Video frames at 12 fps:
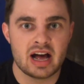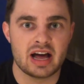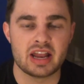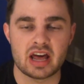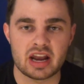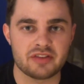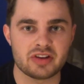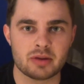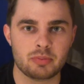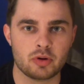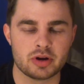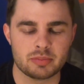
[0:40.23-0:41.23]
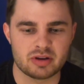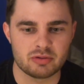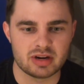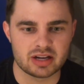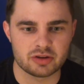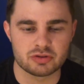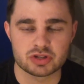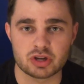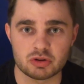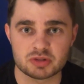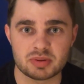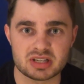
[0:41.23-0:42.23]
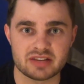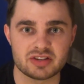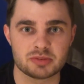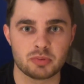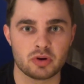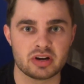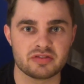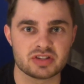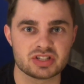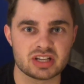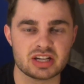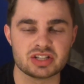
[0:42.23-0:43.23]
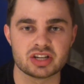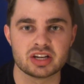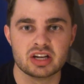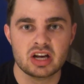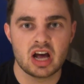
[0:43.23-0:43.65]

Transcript: And, and I think a point would be a really good result, especially at this point in the season.